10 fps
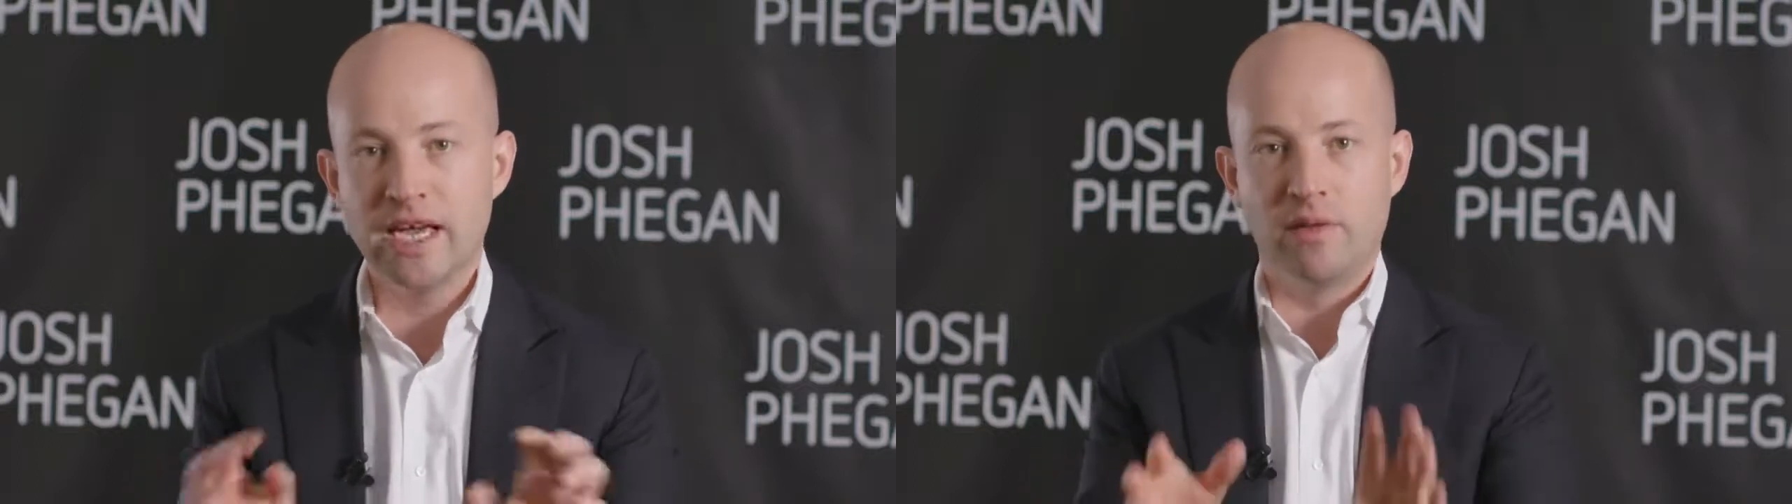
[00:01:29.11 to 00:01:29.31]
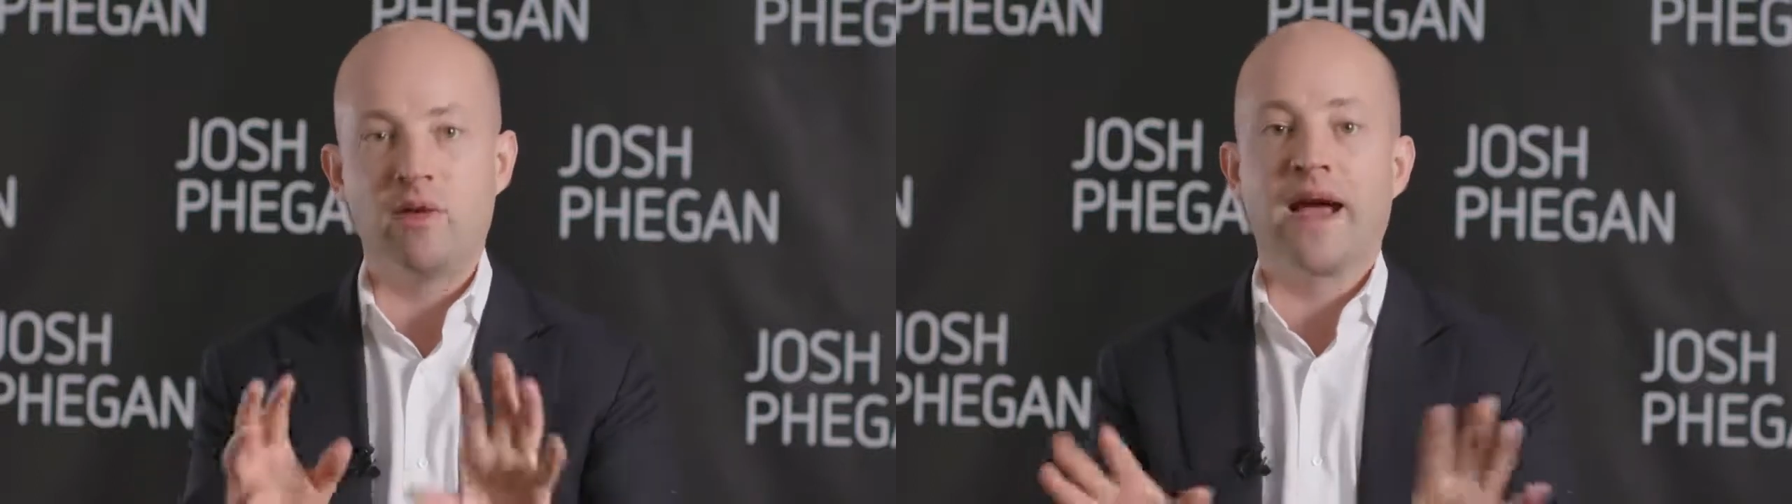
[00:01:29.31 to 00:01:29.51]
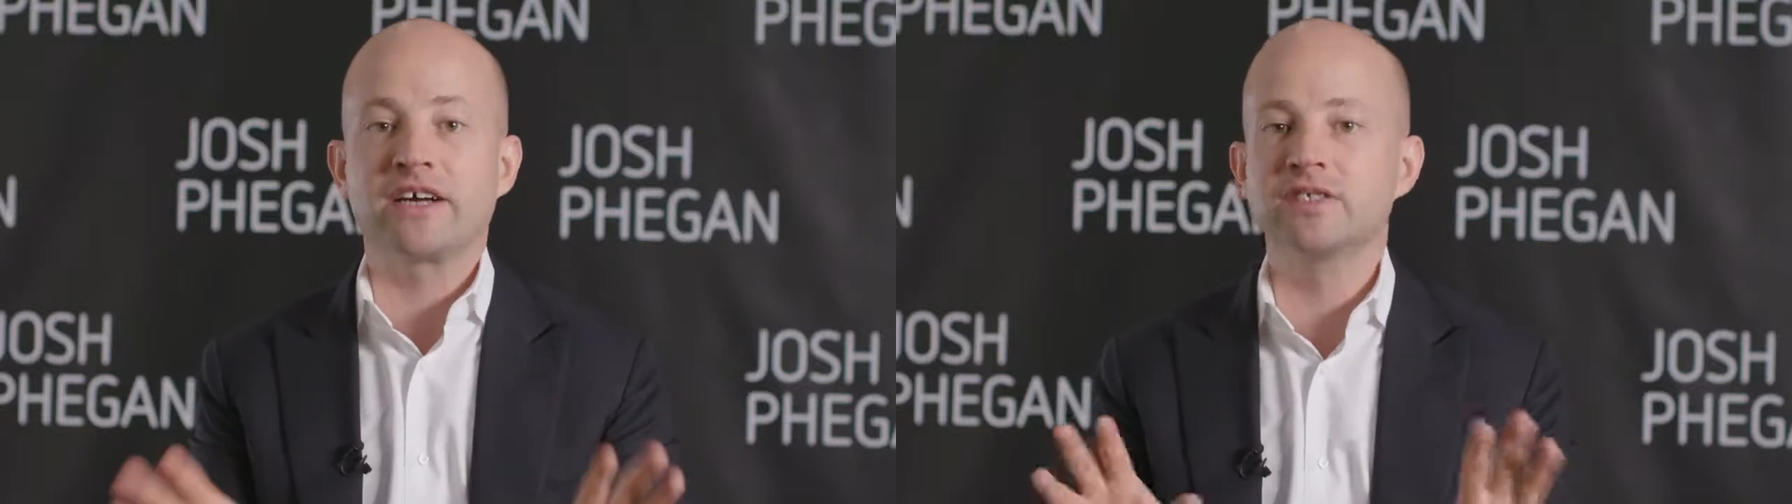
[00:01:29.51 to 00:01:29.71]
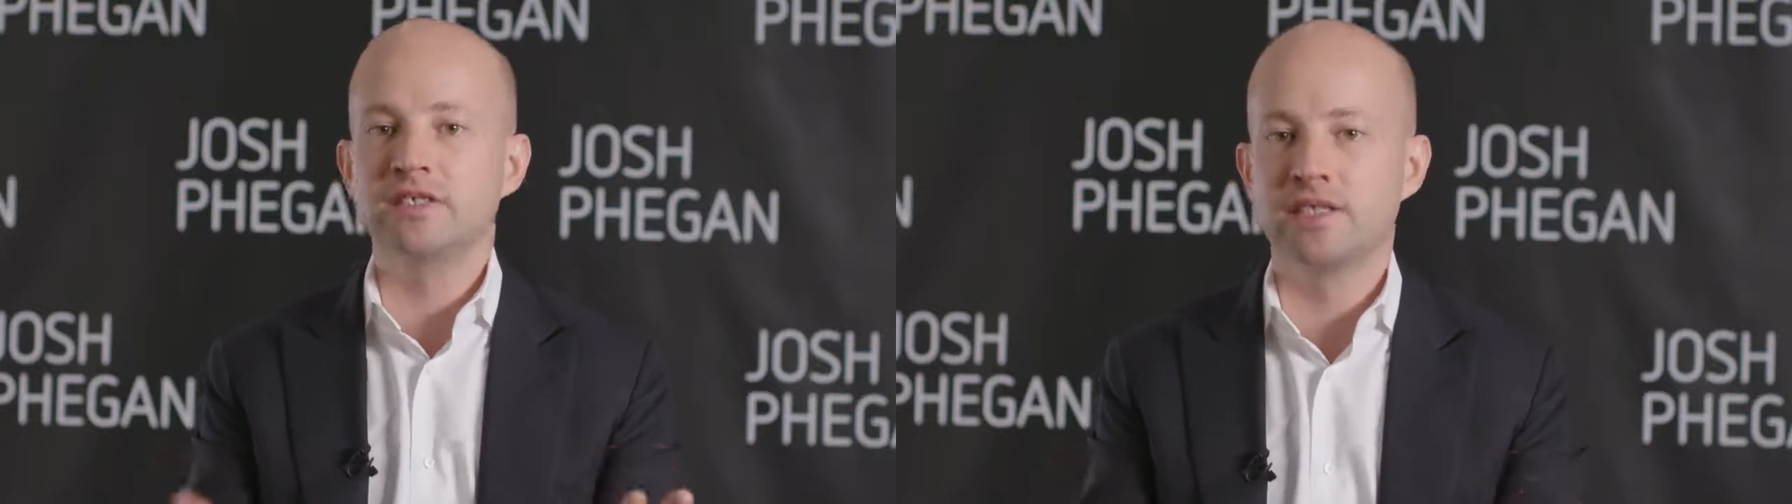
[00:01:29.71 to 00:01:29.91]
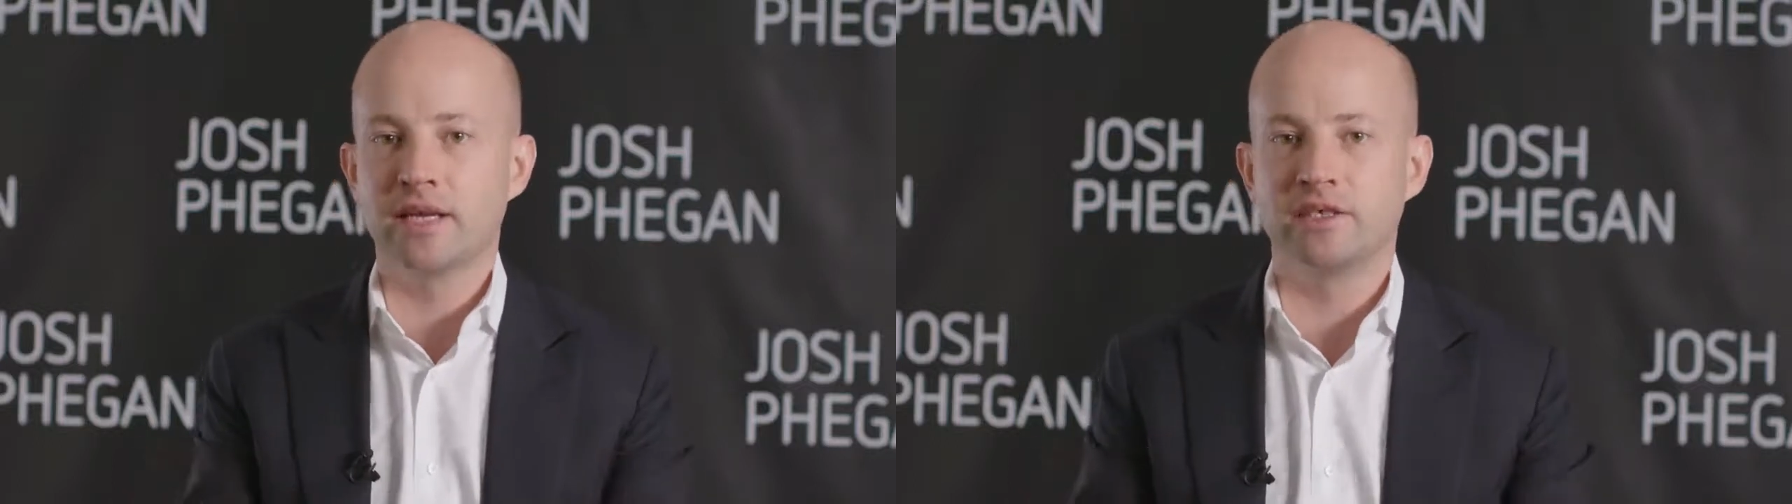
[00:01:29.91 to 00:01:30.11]
that we're actually
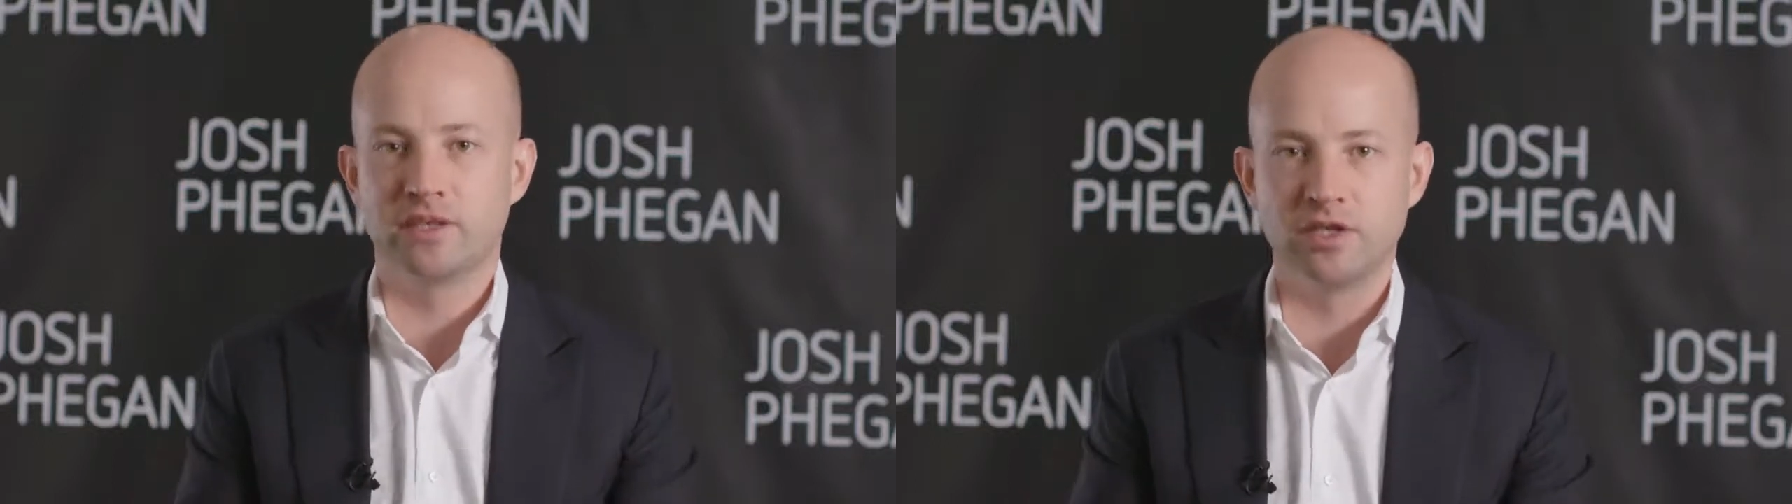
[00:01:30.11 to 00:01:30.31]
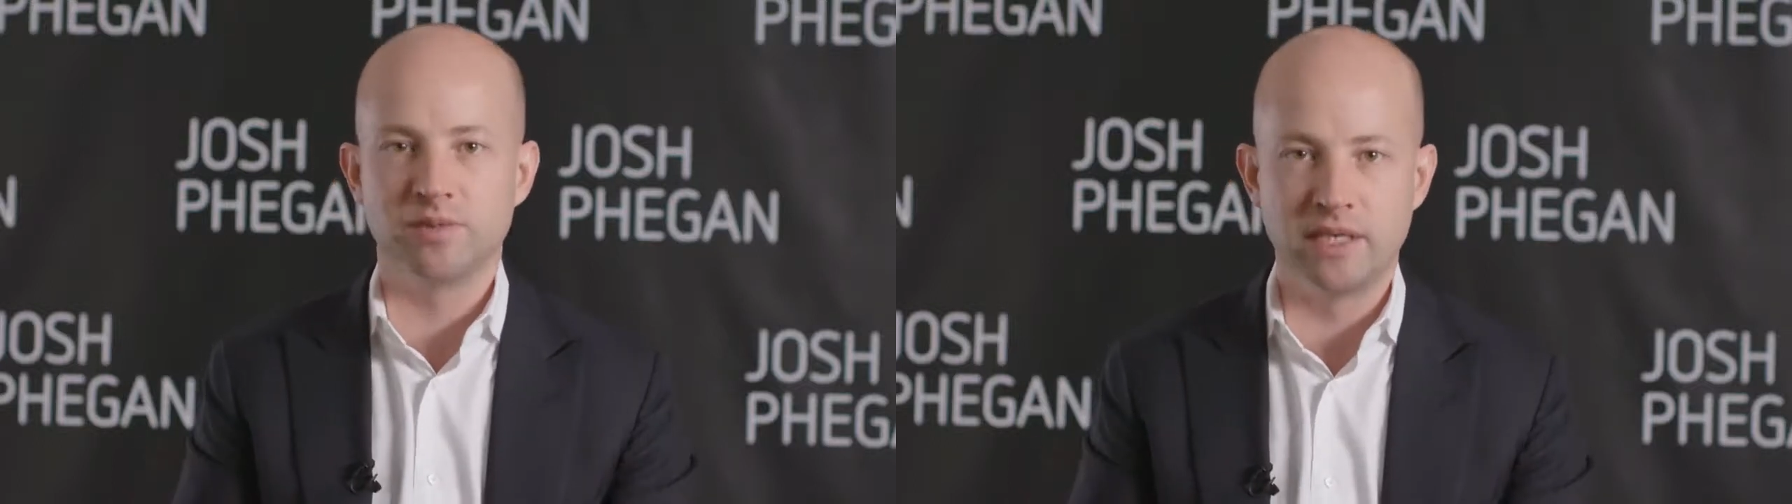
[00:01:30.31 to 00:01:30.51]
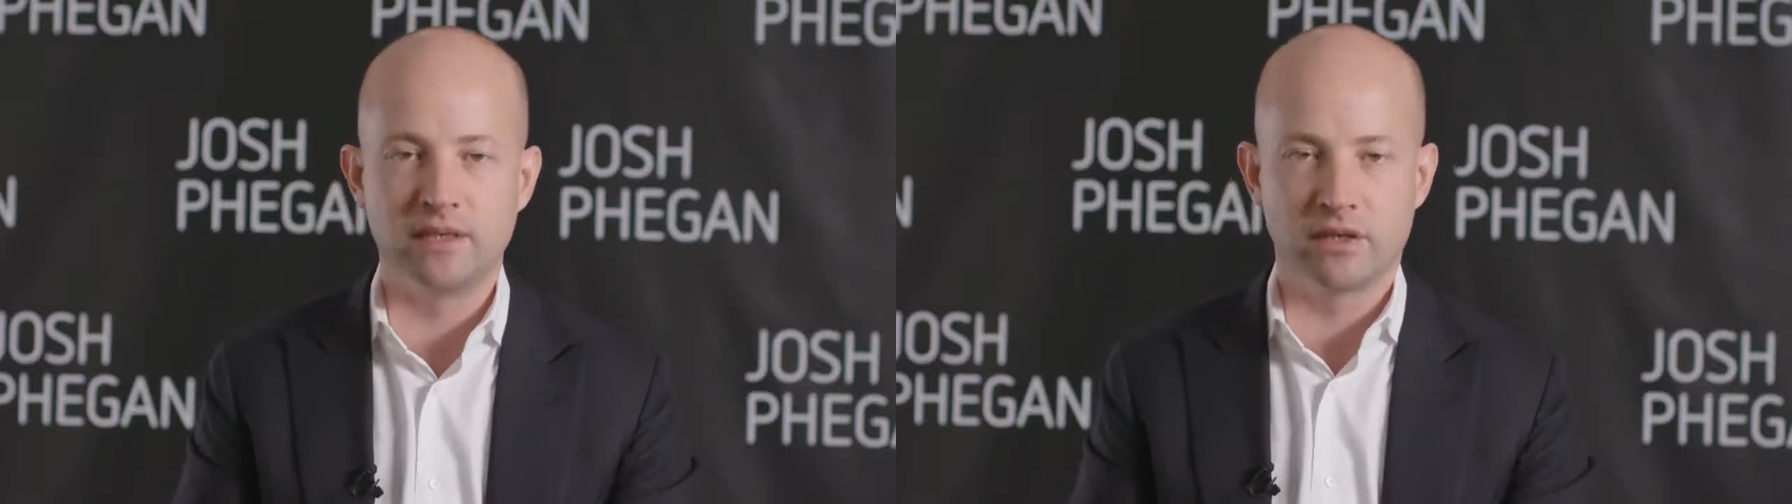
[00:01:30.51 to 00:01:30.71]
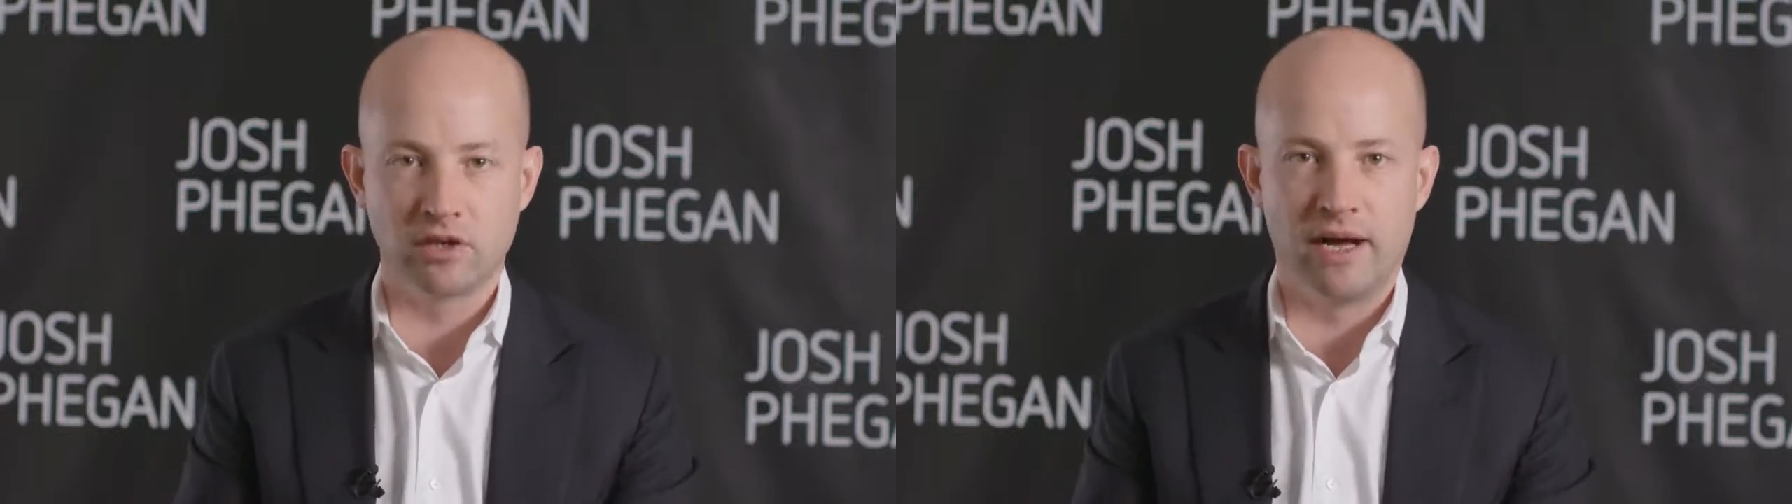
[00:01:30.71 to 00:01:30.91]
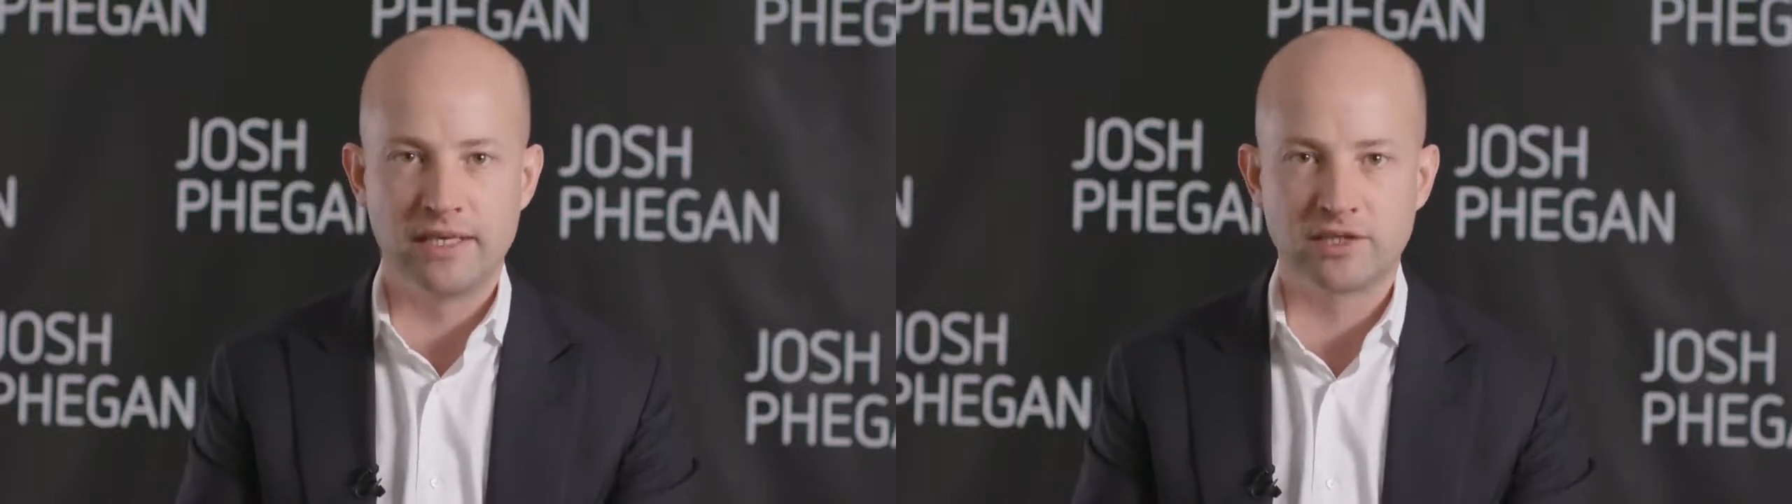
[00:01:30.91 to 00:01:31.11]
selling to those particular
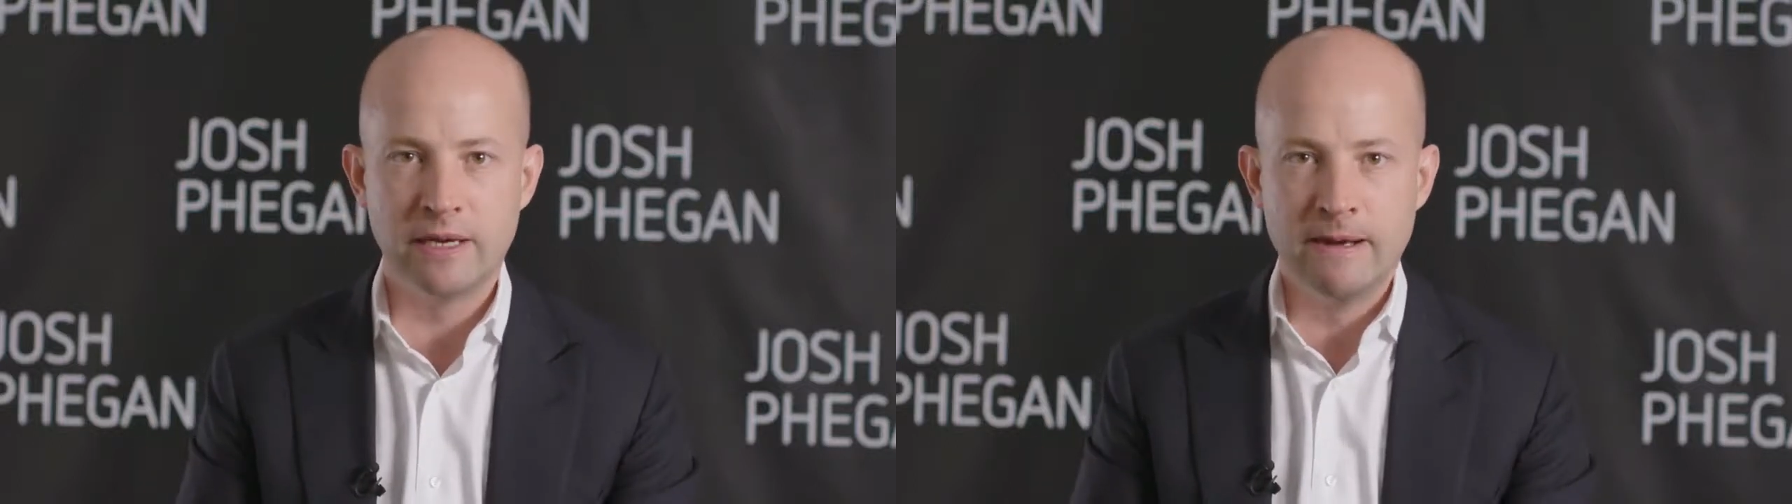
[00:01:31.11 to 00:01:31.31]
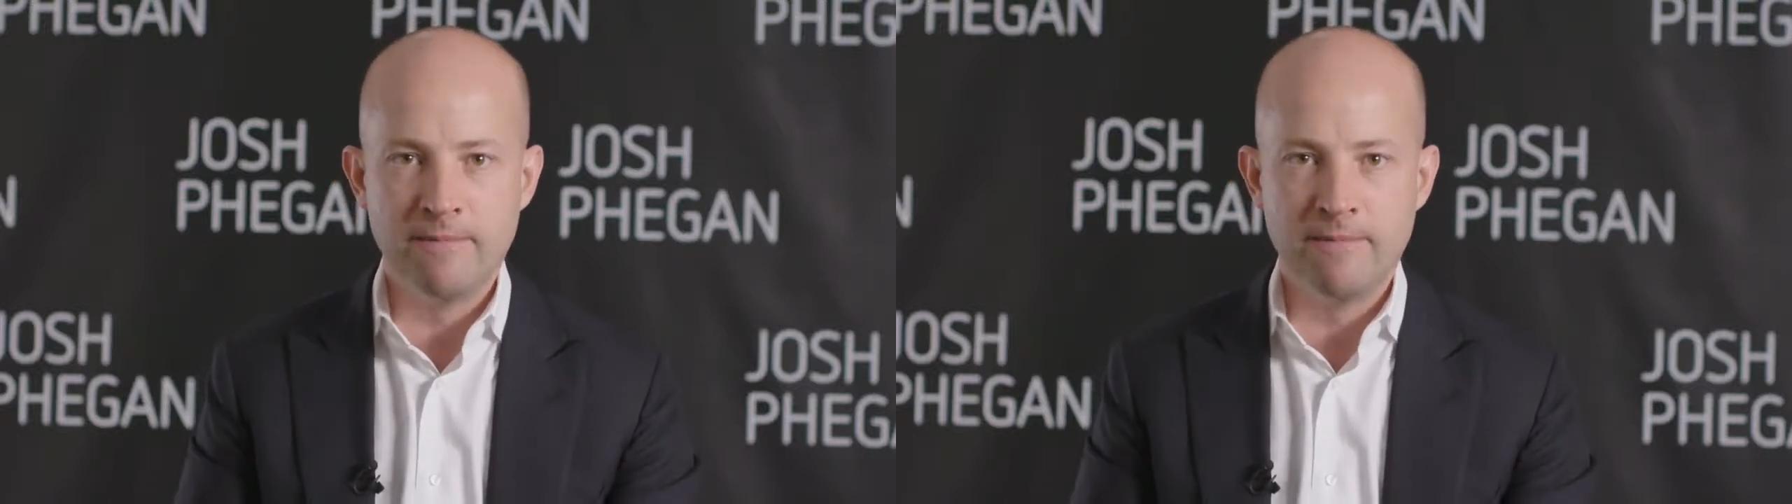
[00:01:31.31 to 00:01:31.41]
clients.